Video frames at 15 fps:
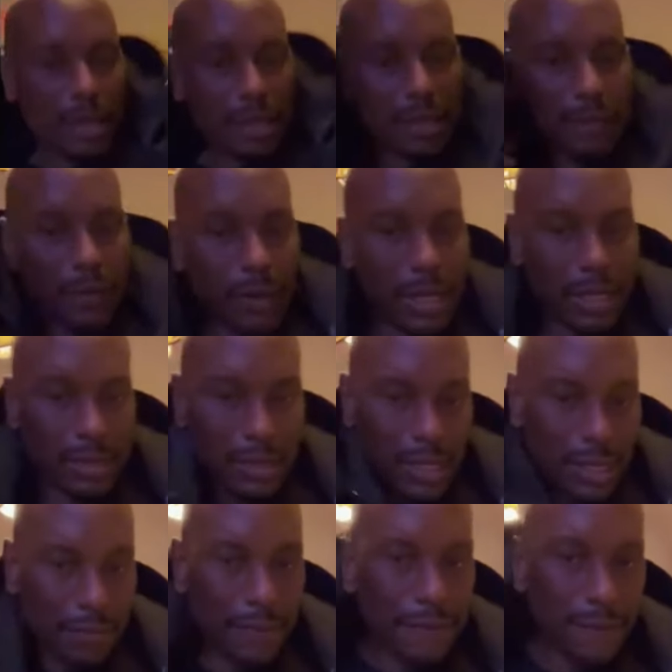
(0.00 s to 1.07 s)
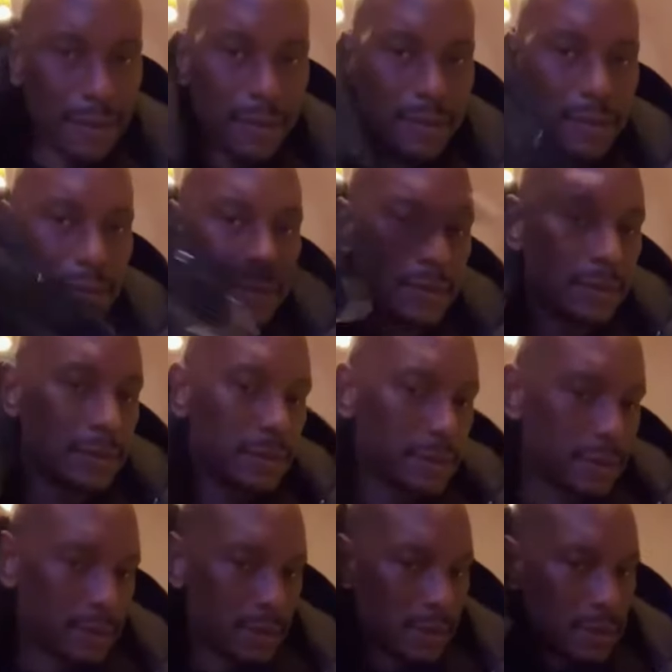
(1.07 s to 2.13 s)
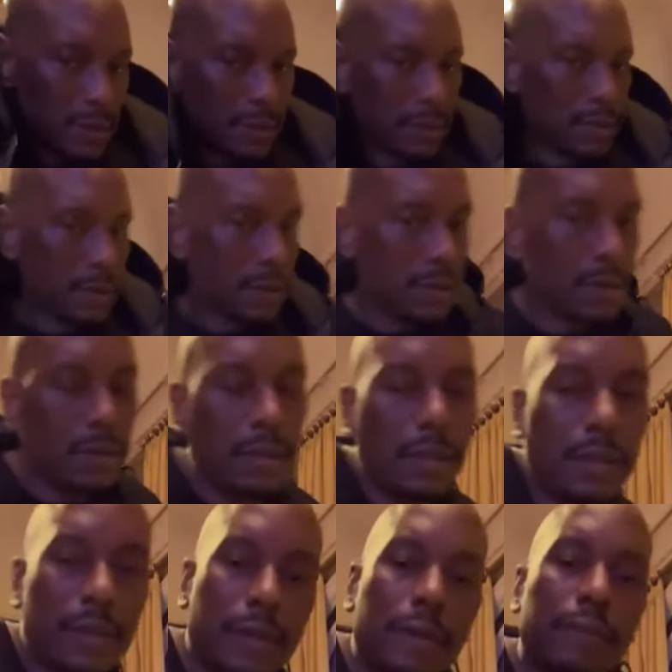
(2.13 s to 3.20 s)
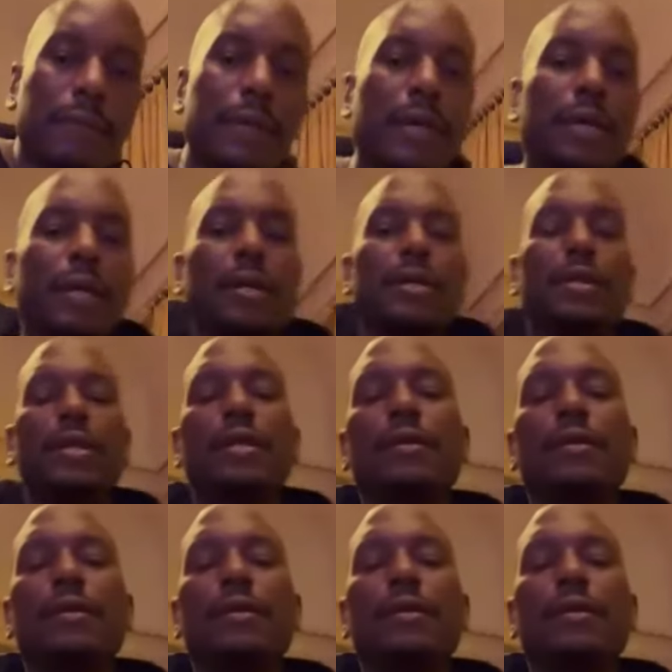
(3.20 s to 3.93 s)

Have y'all ever watched that before? Oh, man.